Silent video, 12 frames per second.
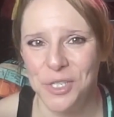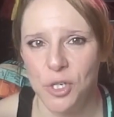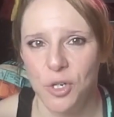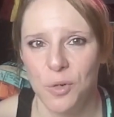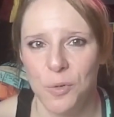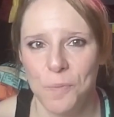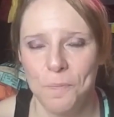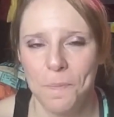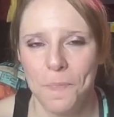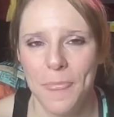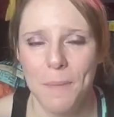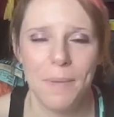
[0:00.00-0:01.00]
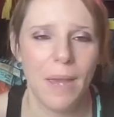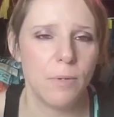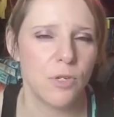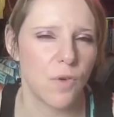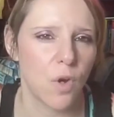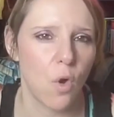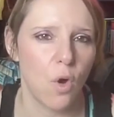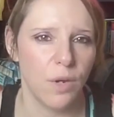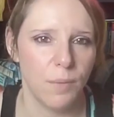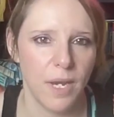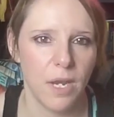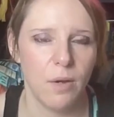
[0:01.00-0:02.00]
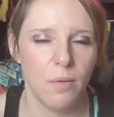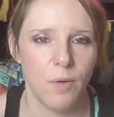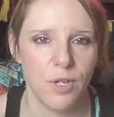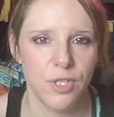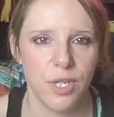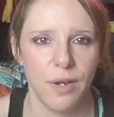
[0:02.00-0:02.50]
to be able to record when you want to.